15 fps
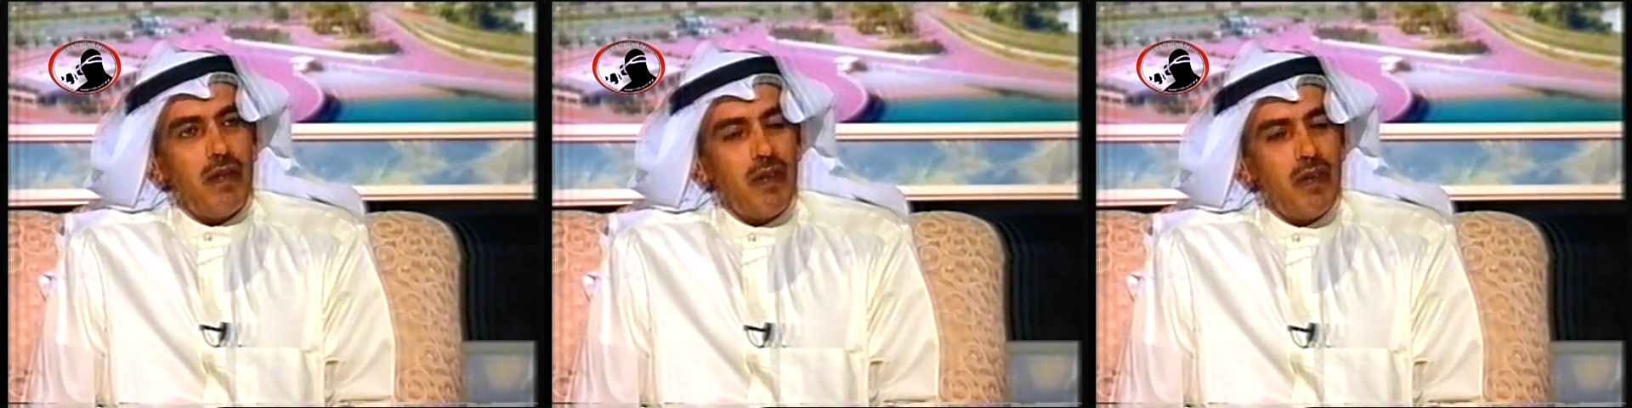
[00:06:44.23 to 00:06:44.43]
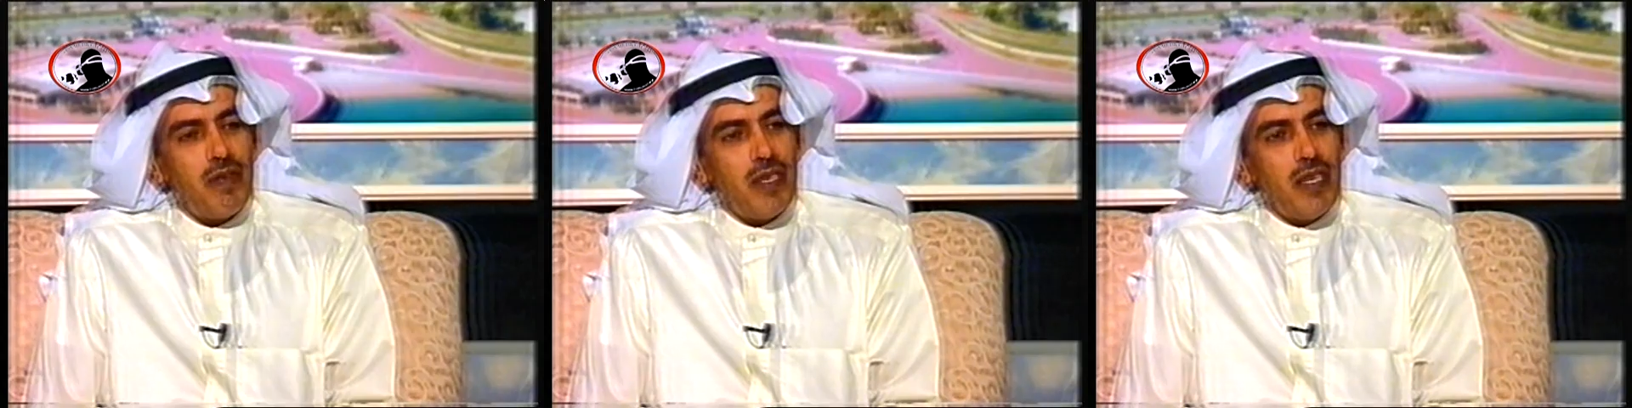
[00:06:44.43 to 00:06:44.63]

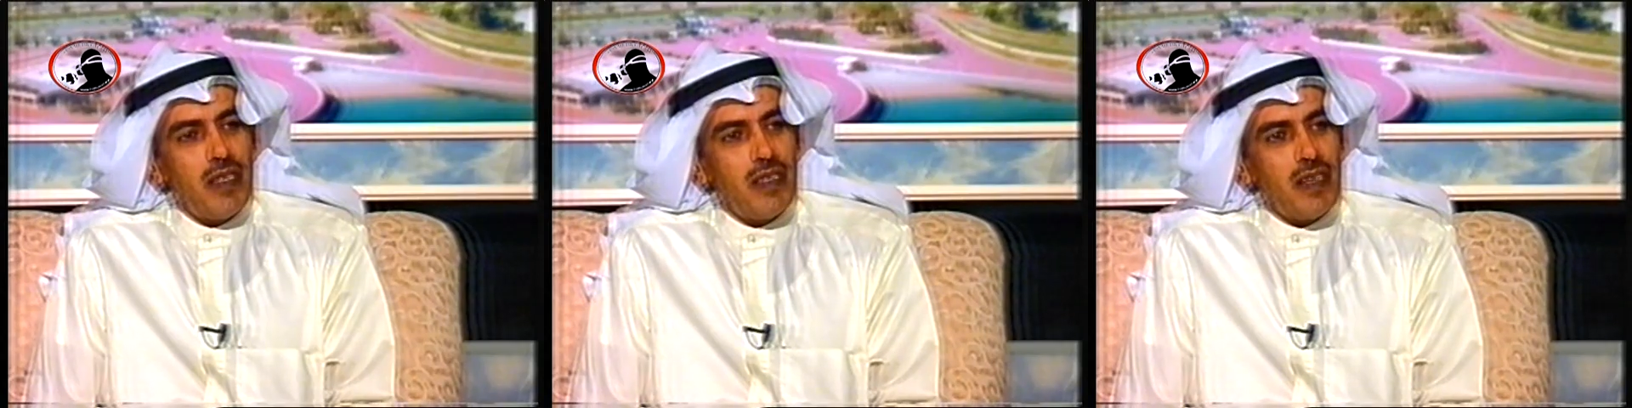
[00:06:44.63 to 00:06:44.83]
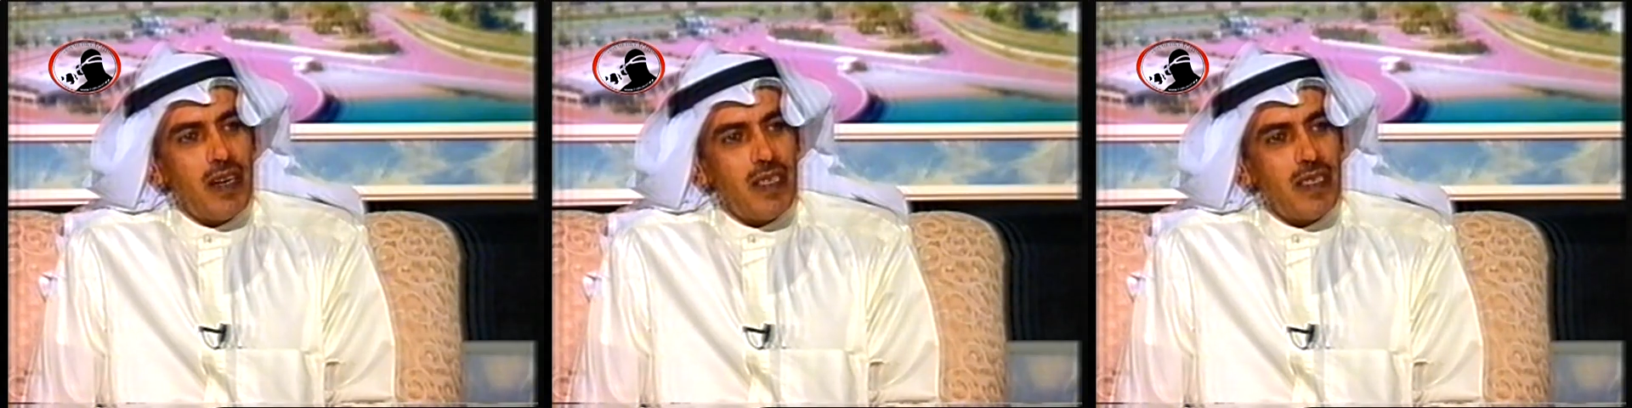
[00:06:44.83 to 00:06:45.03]
15
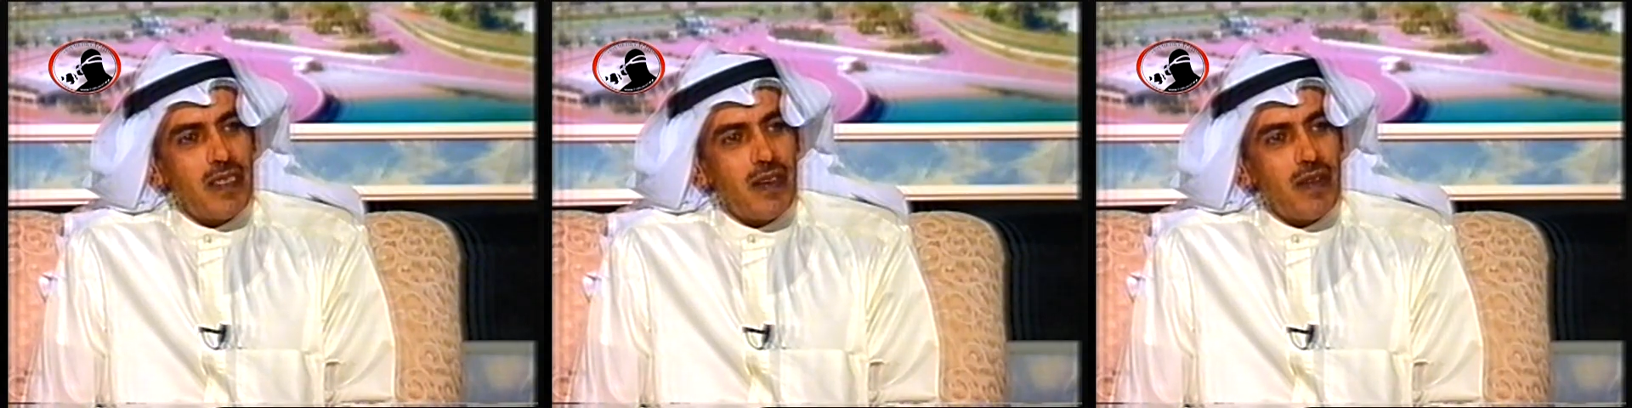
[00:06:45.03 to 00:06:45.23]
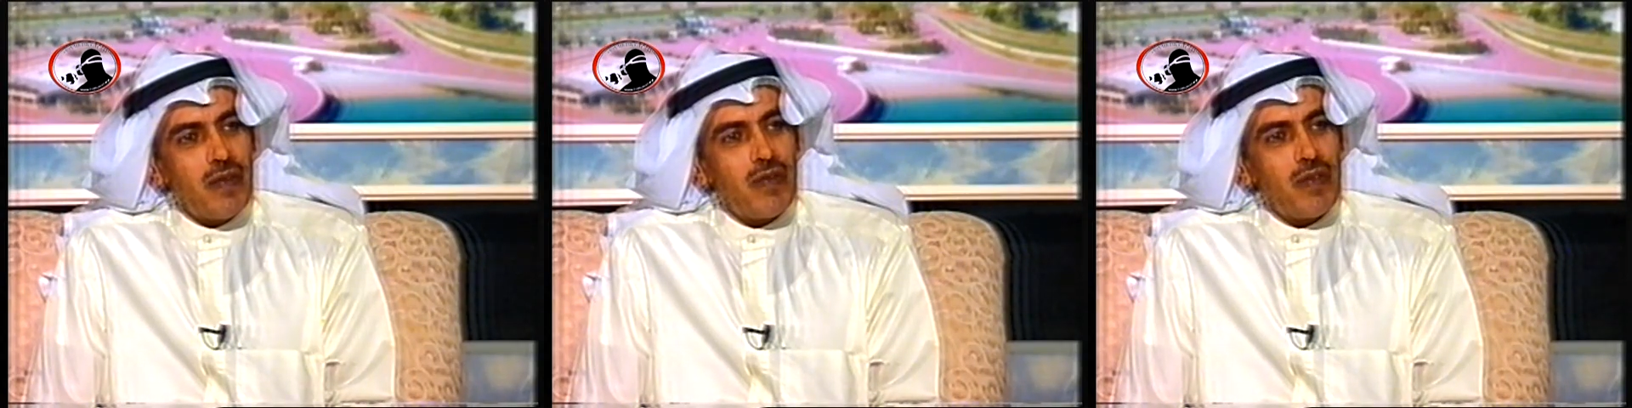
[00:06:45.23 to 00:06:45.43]
tons
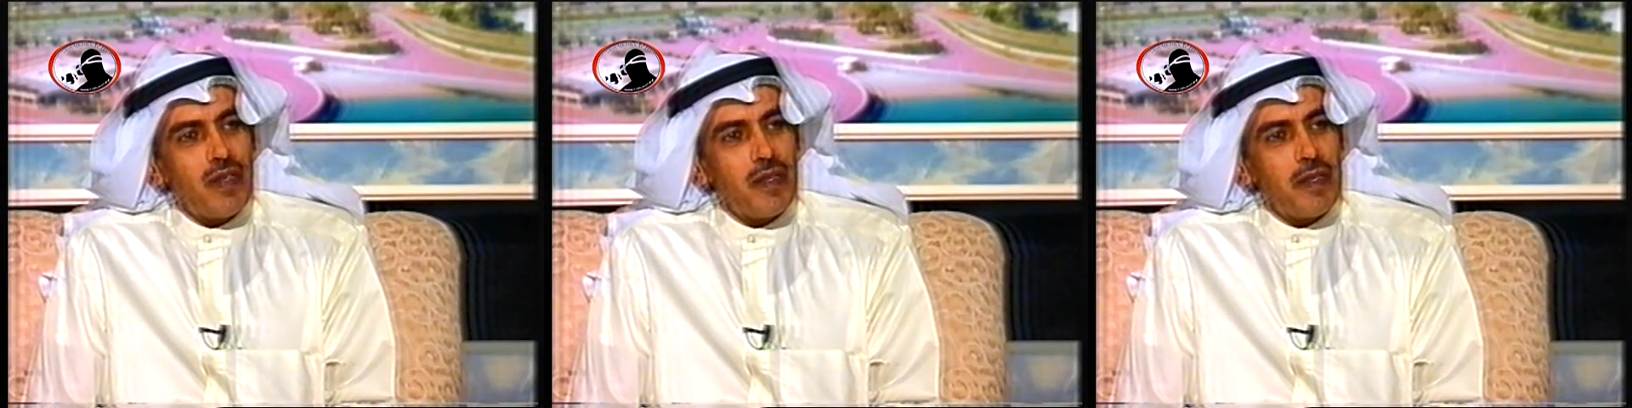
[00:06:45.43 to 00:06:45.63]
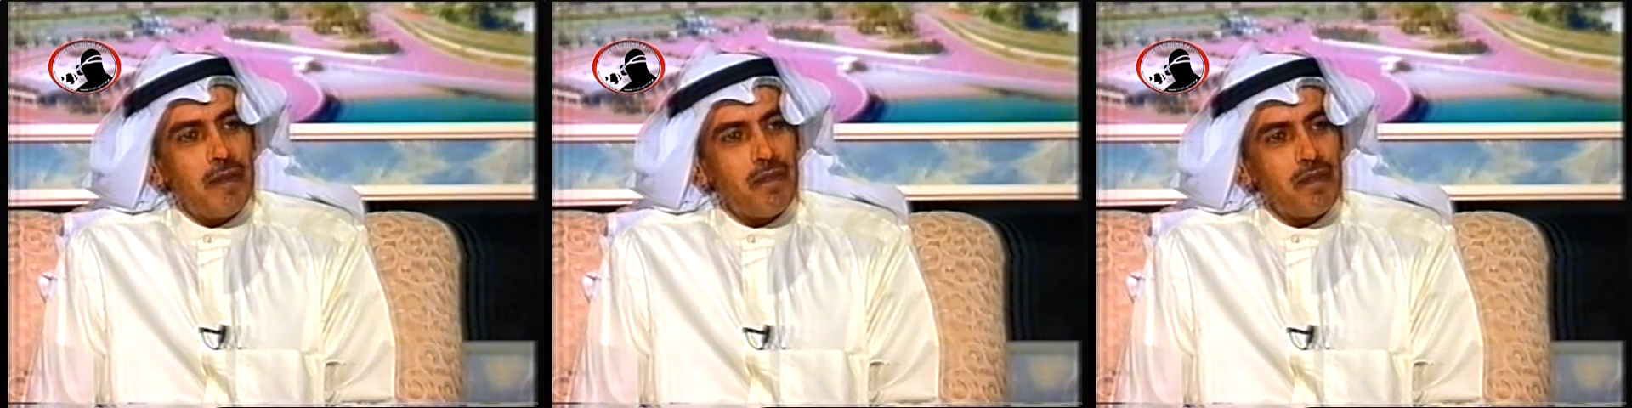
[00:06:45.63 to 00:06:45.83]
of
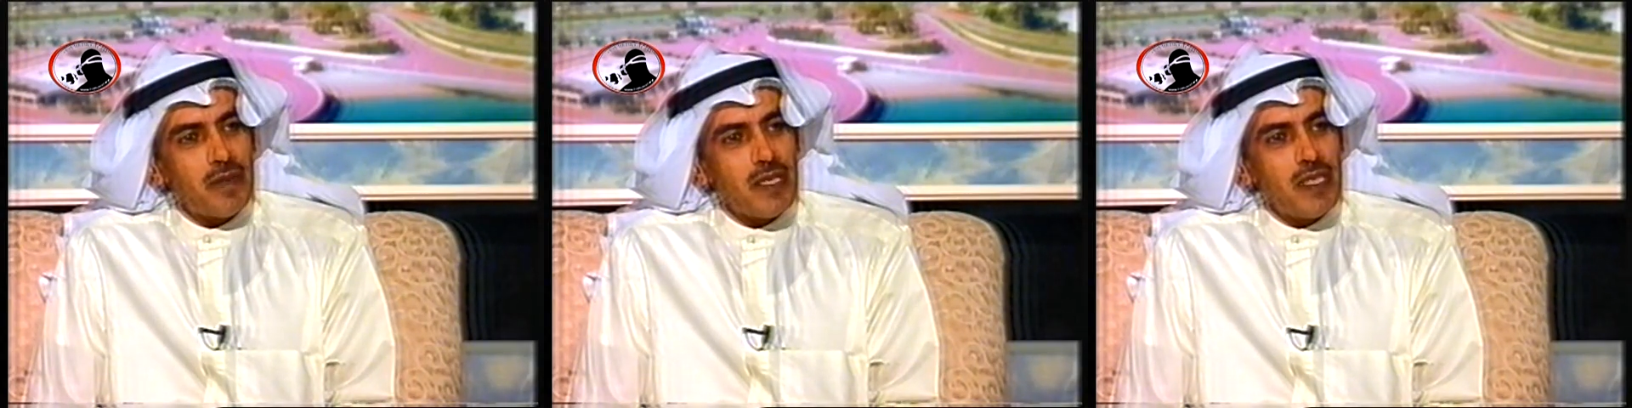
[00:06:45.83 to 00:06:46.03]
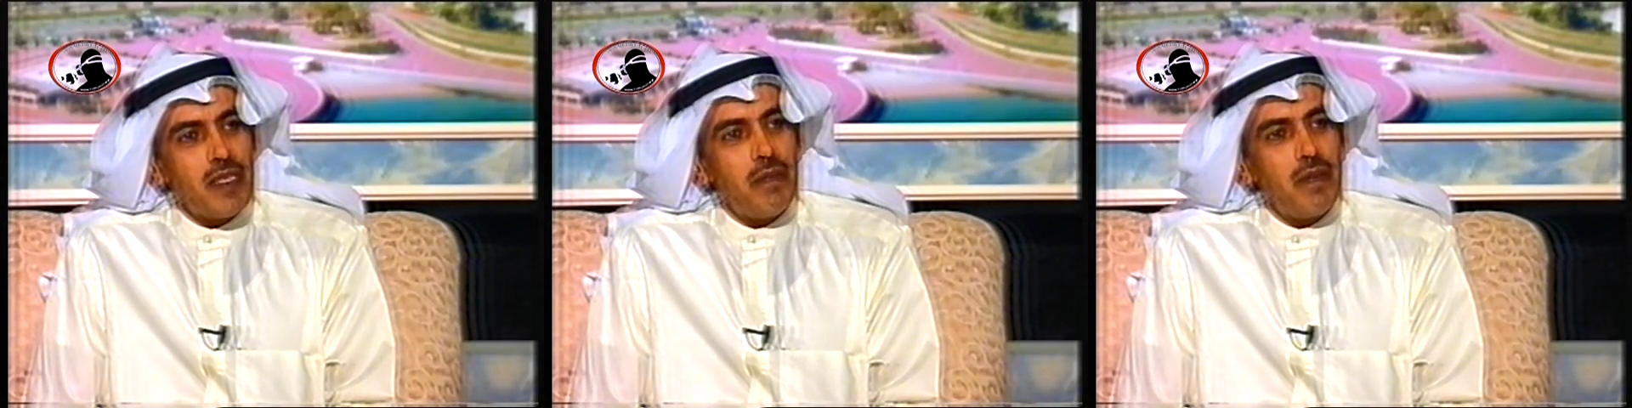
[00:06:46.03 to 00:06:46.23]

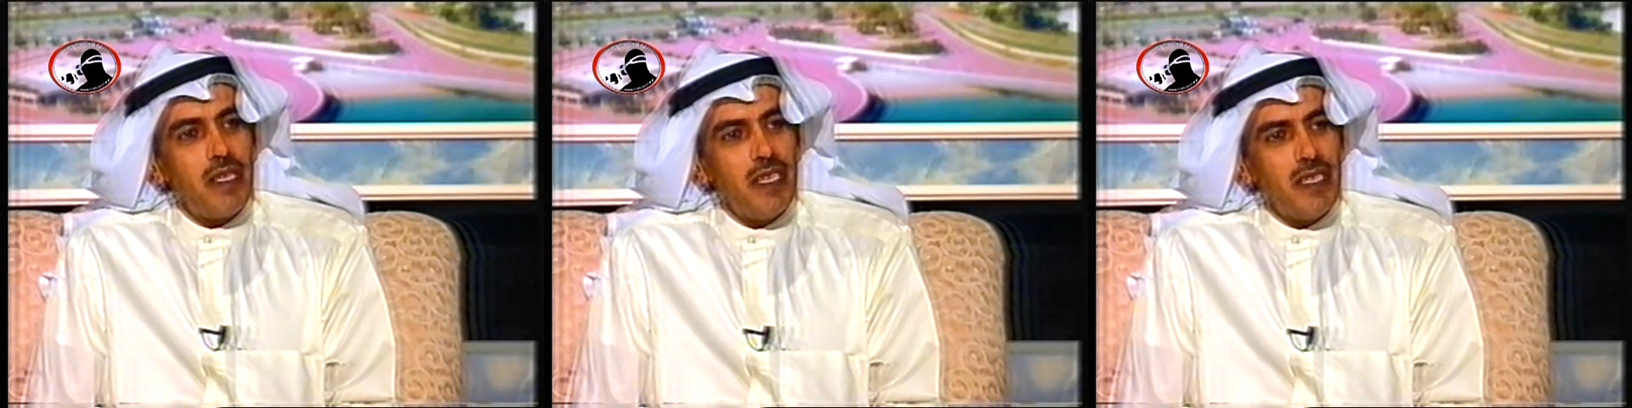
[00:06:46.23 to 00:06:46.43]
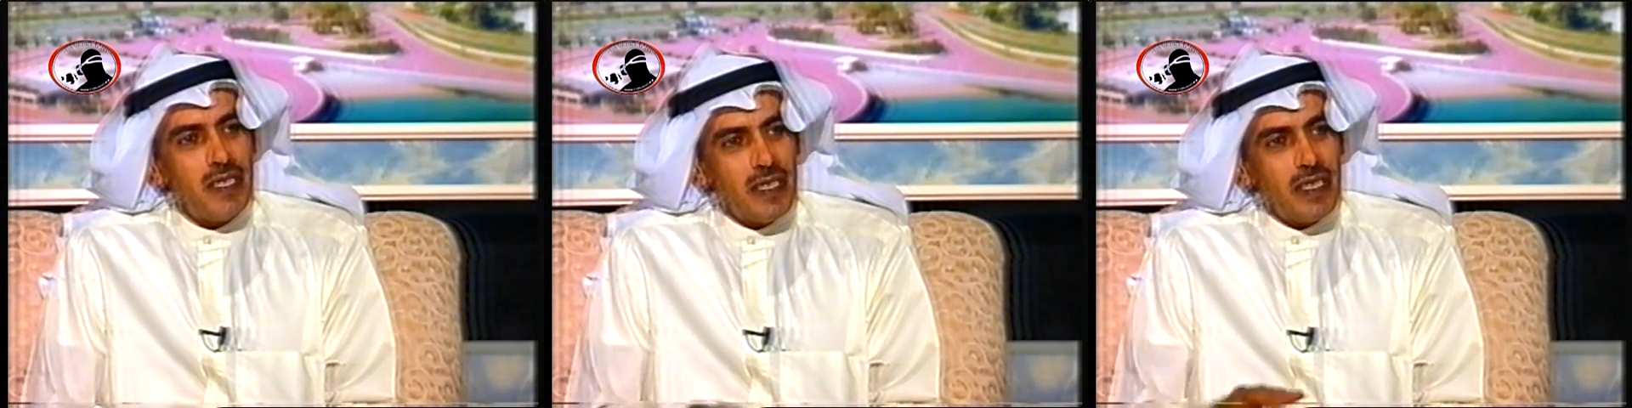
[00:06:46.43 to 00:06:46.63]
debris.